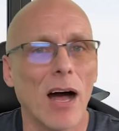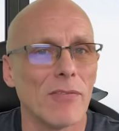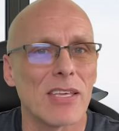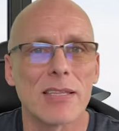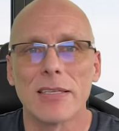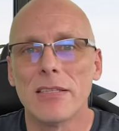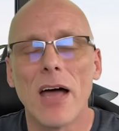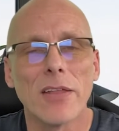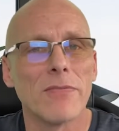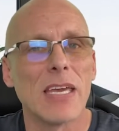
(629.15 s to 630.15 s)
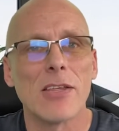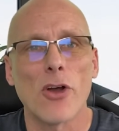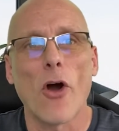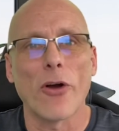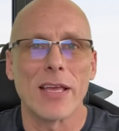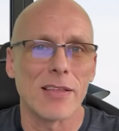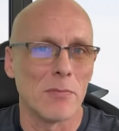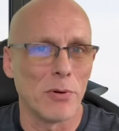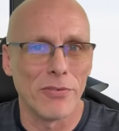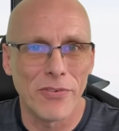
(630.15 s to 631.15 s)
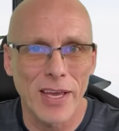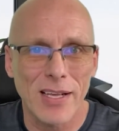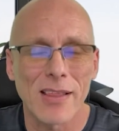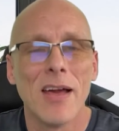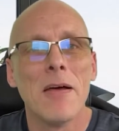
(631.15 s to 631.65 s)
Obviously, none of these are a simple fix,